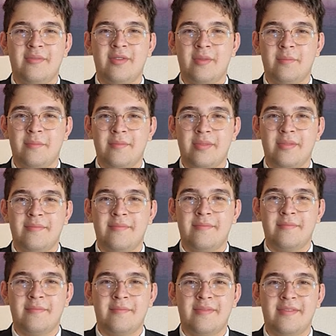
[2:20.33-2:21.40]
development.
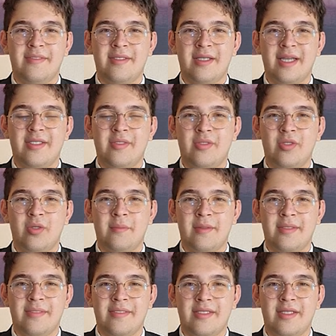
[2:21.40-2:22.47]
At
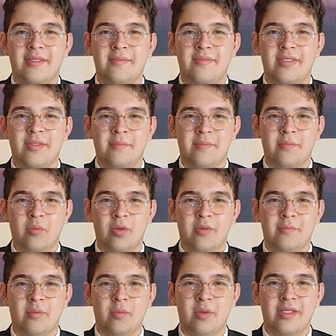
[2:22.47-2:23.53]
Turkmenistan Investment
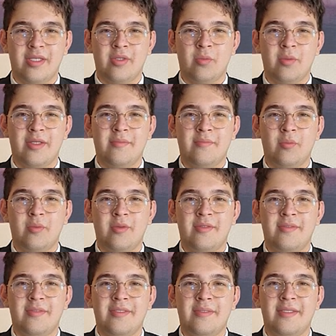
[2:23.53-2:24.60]
Forum
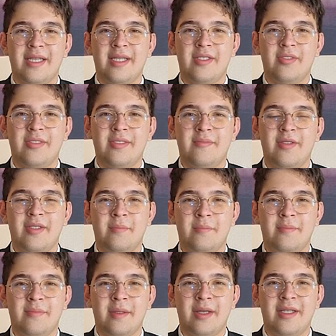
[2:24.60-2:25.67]
2024, the Asian
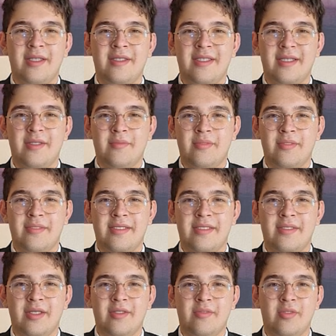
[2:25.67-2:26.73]
Development Bank announced a
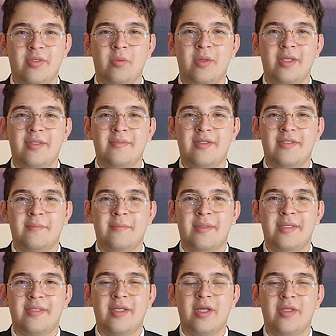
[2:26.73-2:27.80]
$625
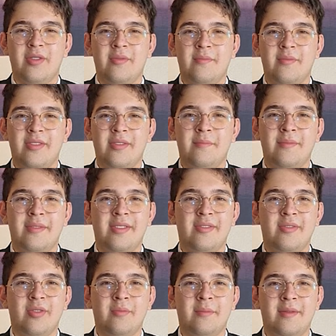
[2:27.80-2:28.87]
million investment in
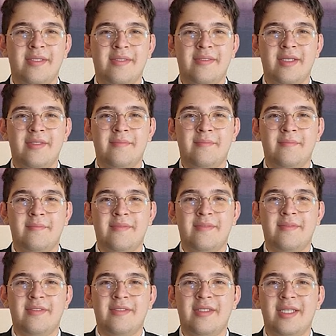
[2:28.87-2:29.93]
Turkmenistan.
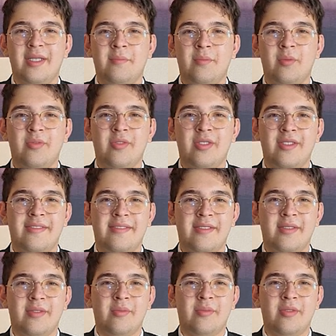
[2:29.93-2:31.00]
Key projects
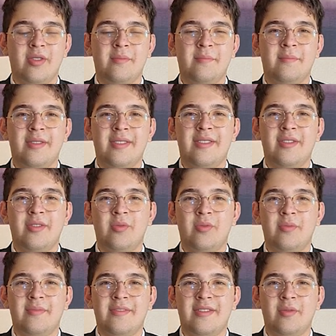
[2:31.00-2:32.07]
include the completed
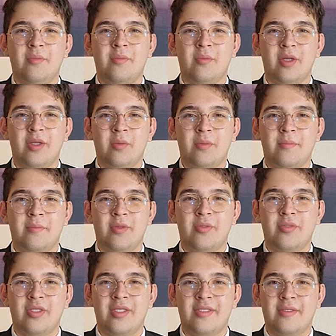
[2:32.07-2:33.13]
North-South Railway
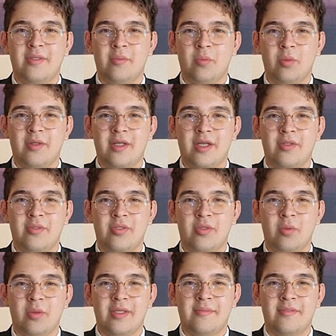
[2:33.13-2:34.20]
project,
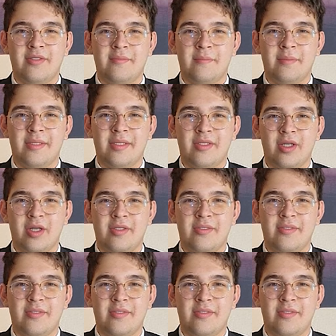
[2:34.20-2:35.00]
$125 million,